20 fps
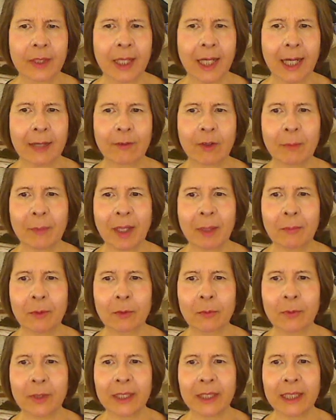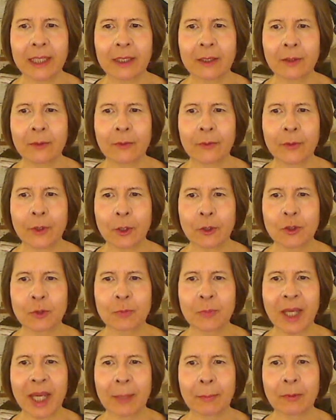I remember reading those
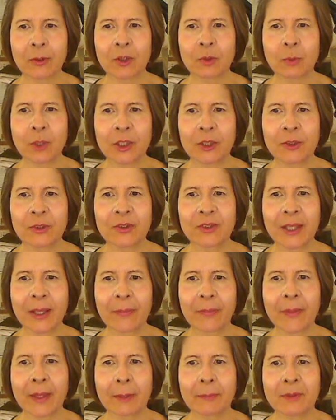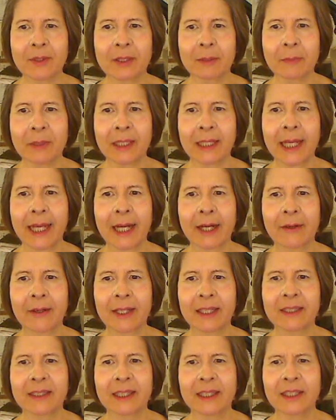papers when you sent them to me.
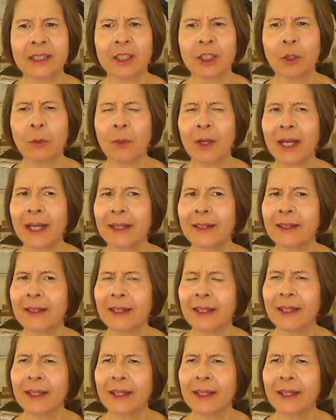Eric did. You know what?